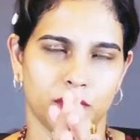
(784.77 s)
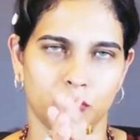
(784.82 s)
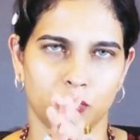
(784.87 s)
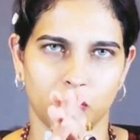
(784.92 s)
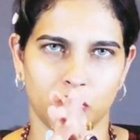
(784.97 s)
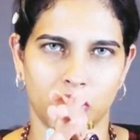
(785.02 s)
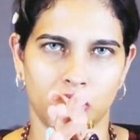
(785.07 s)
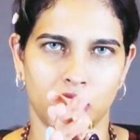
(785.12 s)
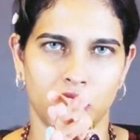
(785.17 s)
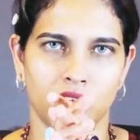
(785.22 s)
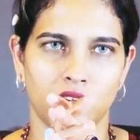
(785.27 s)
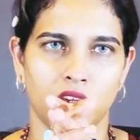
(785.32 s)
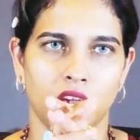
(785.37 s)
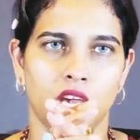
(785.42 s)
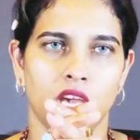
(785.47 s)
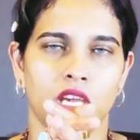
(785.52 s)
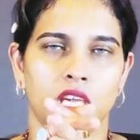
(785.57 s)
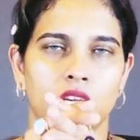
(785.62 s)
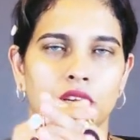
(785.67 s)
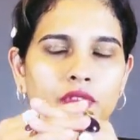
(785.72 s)
Okay,
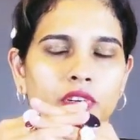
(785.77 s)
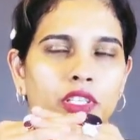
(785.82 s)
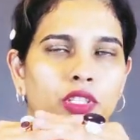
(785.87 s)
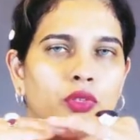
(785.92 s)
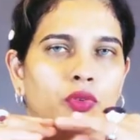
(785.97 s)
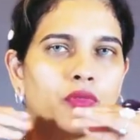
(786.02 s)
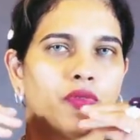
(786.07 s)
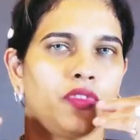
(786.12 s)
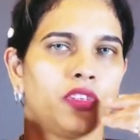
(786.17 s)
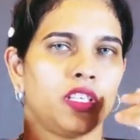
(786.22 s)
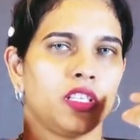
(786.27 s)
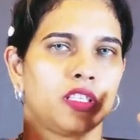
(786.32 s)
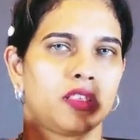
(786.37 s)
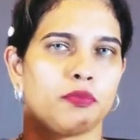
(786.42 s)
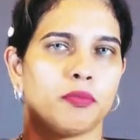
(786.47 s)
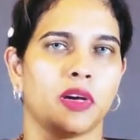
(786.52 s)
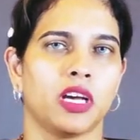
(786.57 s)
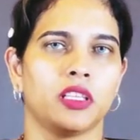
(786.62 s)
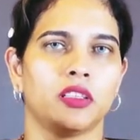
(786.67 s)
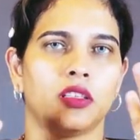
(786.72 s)
even though if it is
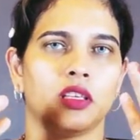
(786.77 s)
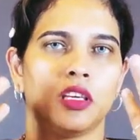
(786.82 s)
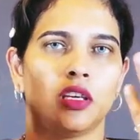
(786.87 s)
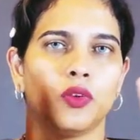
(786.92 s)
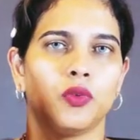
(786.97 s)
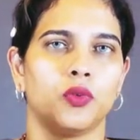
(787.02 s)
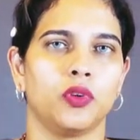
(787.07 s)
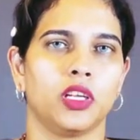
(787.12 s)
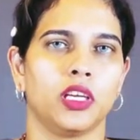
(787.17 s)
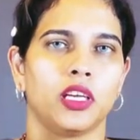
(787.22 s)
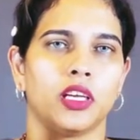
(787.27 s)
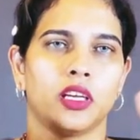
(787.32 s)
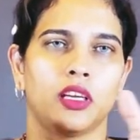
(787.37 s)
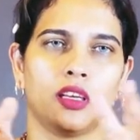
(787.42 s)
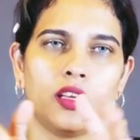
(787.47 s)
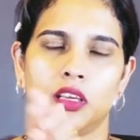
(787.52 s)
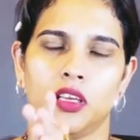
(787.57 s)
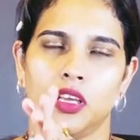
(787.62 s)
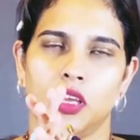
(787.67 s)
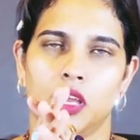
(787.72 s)
Mandi,
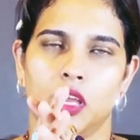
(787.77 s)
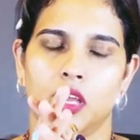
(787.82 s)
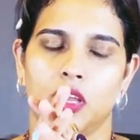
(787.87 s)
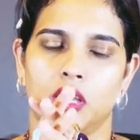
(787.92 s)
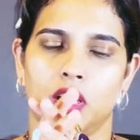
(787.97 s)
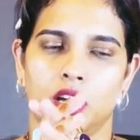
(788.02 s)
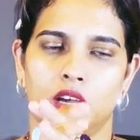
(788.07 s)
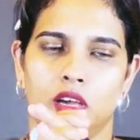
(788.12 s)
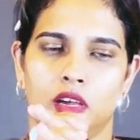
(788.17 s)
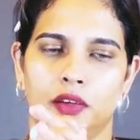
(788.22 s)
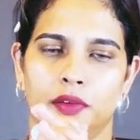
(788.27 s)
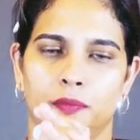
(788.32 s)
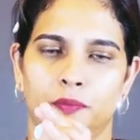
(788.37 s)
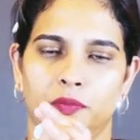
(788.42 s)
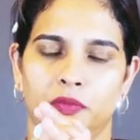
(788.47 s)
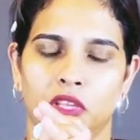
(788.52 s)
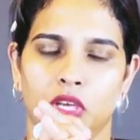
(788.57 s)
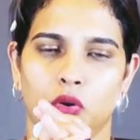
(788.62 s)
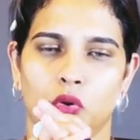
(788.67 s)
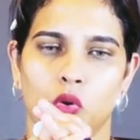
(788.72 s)
Guliga,
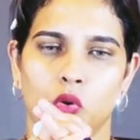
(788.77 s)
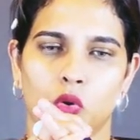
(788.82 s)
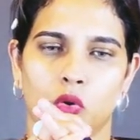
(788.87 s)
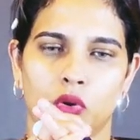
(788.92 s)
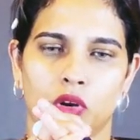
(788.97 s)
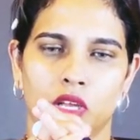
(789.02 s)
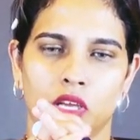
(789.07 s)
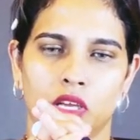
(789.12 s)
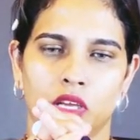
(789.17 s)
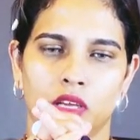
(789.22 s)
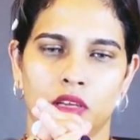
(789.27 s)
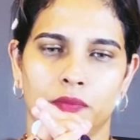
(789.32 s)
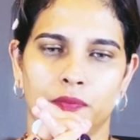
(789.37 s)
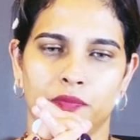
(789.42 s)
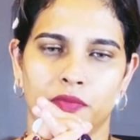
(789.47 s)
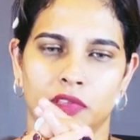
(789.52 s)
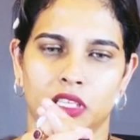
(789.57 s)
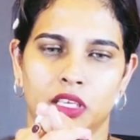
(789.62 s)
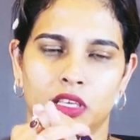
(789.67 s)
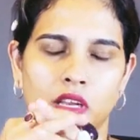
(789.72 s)
or
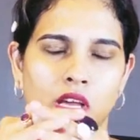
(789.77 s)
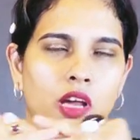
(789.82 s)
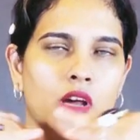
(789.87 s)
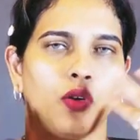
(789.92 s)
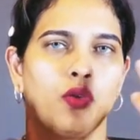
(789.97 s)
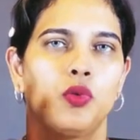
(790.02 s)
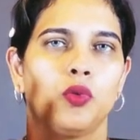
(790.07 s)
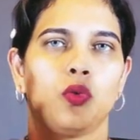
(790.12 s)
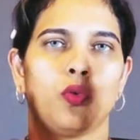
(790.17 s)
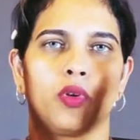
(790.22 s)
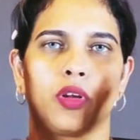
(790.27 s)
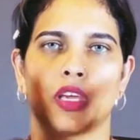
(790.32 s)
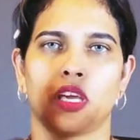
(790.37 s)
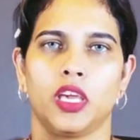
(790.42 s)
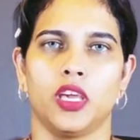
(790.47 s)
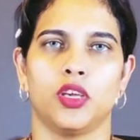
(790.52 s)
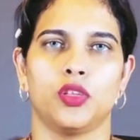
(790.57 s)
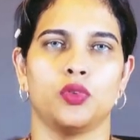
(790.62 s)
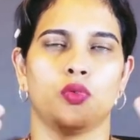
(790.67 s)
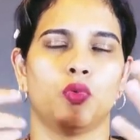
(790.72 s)
Rahu or
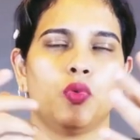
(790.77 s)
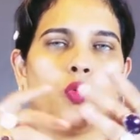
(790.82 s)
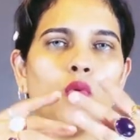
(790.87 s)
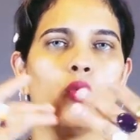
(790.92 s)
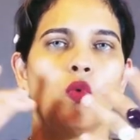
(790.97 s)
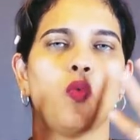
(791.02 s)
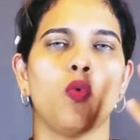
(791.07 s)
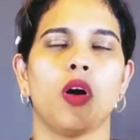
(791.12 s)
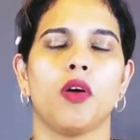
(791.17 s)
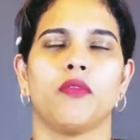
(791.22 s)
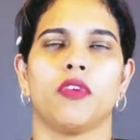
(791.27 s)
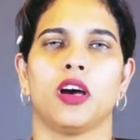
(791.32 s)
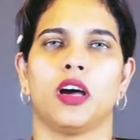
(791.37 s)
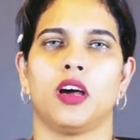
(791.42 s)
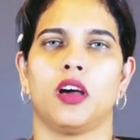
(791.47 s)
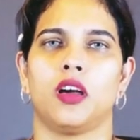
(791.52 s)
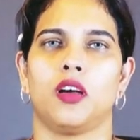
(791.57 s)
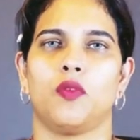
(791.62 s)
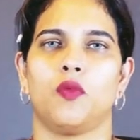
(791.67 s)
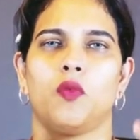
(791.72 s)
Kedu, whoever,
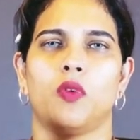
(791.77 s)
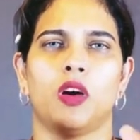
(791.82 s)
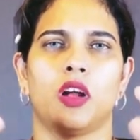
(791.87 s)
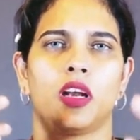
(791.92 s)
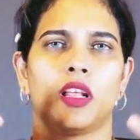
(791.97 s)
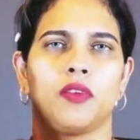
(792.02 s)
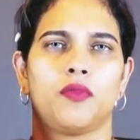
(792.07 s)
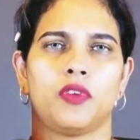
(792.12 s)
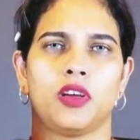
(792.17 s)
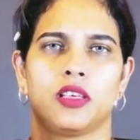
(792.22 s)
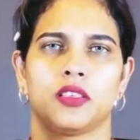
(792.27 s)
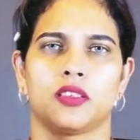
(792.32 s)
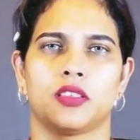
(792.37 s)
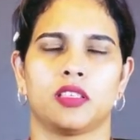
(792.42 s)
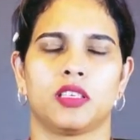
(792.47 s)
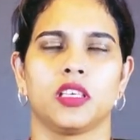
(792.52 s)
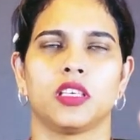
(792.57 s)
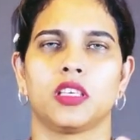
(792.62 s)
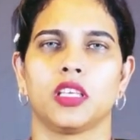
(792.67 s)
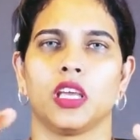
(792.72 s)
whatever
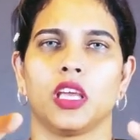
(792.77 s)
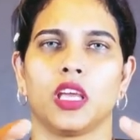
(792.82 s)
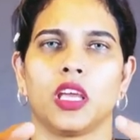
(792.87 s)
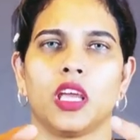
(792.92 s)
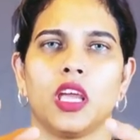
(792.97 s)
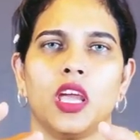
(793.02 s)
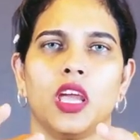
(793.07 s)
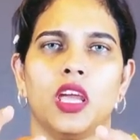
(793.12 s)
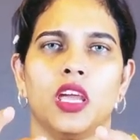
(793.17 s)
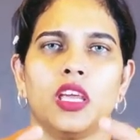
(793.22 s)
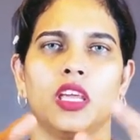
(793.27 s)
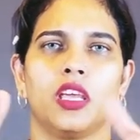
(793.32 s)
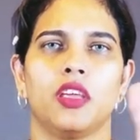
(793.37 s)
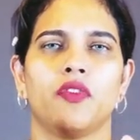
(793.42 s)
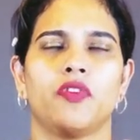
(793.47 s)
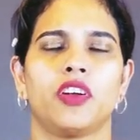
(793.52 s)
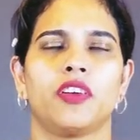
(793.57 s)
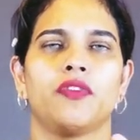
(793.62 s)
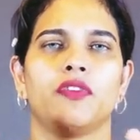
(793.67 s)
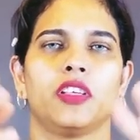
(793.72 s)
sitting,
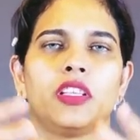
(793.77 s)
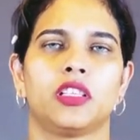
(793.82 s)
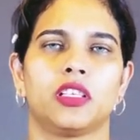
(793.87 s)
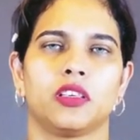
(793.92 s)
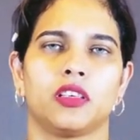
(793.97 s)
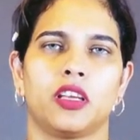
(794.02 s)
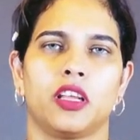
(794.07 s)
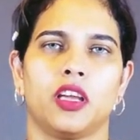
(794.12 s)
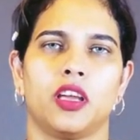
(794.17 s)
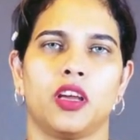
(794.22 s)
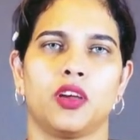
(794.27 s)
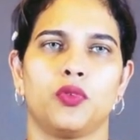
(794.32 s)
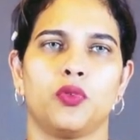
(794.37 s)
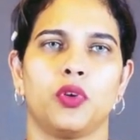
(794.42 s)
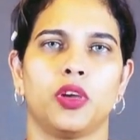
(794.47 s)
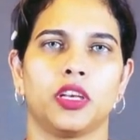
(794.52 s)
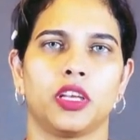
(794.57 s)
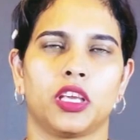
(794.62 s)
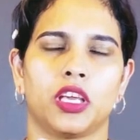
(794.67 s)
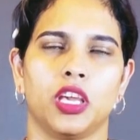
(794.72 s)
even with Rahu
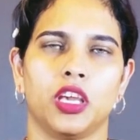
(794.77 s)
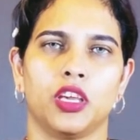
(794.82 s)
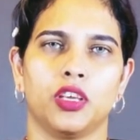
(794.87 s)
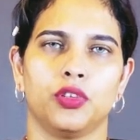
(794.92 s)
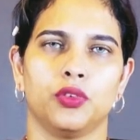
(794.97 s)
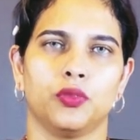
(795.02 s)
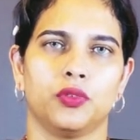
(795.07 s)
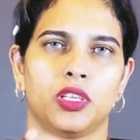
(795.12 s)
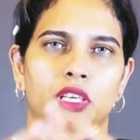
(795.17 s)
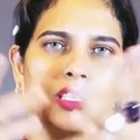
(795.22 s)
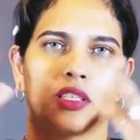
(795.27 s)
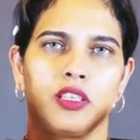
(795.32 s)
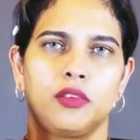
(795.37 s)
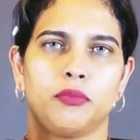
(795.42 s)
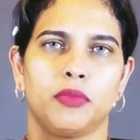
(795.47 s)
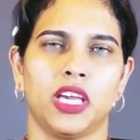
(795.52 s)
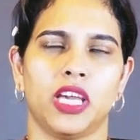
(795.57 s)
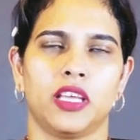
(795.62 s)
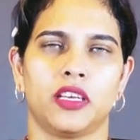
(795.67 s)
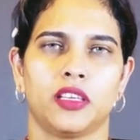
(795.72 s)
and Kedu, doesn't
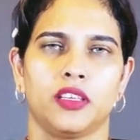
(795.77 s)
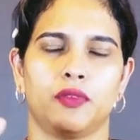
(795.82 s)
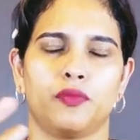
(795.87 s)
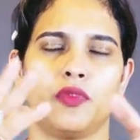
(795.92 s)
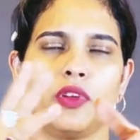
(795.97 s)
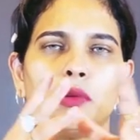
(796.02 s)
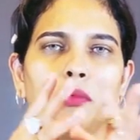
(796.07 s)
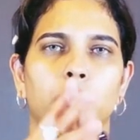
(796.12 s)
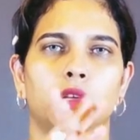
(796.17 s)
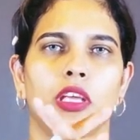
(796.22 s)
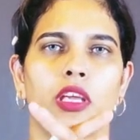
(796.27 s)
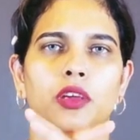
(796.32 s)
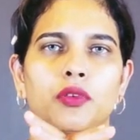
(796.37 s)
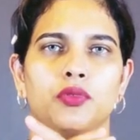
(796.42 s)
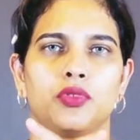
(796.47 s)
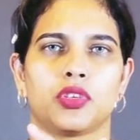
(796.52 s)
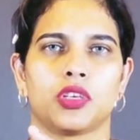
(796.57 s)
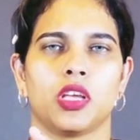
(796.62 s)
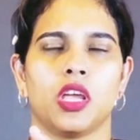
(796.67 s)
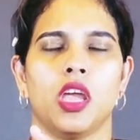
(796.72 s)
matter, it will
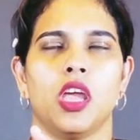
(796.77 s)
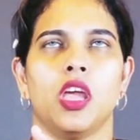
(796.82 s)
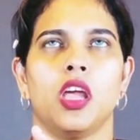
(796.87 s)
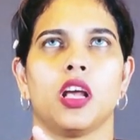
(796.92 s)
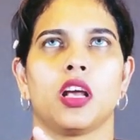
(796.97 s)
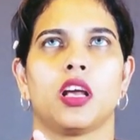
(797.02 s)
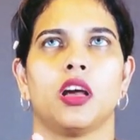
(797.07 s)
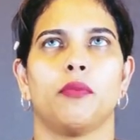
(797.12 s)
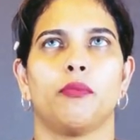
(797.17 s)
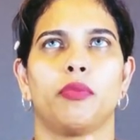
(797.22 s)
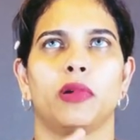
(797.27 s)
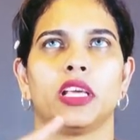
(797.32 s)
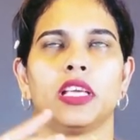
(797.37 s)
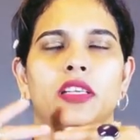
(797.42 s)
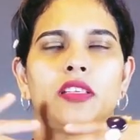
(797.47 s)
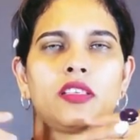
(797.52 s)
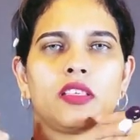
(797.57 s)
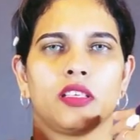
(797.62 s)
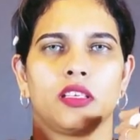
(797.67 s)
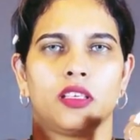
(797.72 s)
give complete